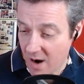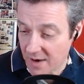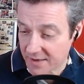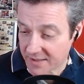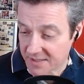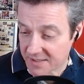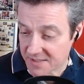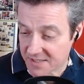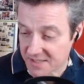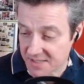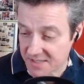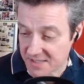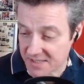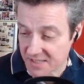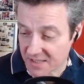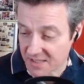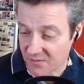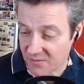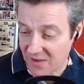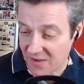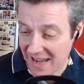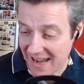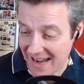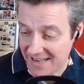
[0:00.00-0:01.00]
consisting
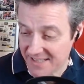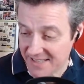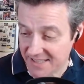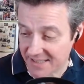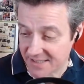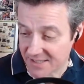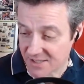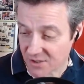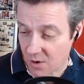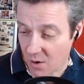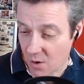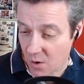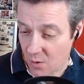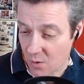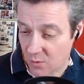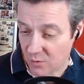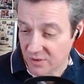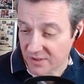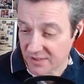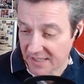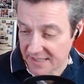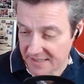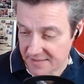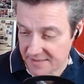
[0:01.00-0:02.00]
of headings
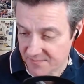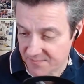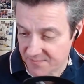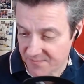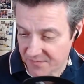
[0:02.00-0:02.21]
only.